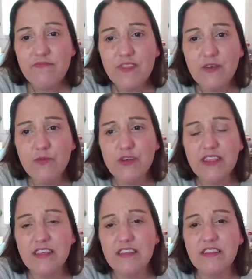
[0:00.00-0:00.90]

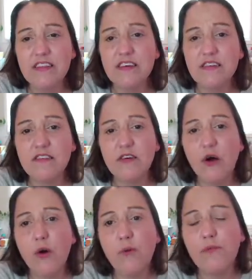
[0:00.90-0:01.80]
with the little
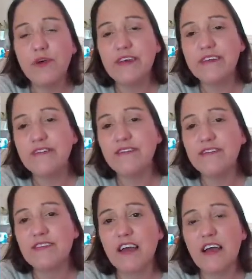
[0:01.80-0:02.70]

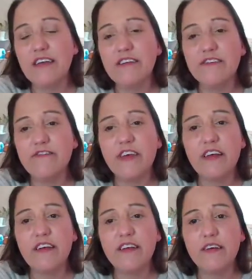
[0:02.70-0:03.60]
open kind of
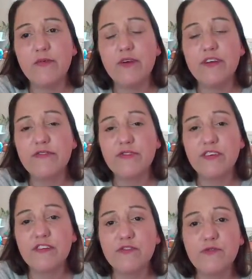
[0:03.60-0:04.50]
area where you
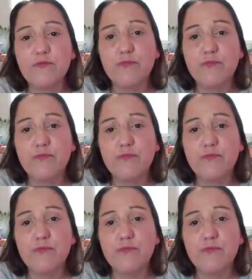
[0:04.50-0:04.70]
can do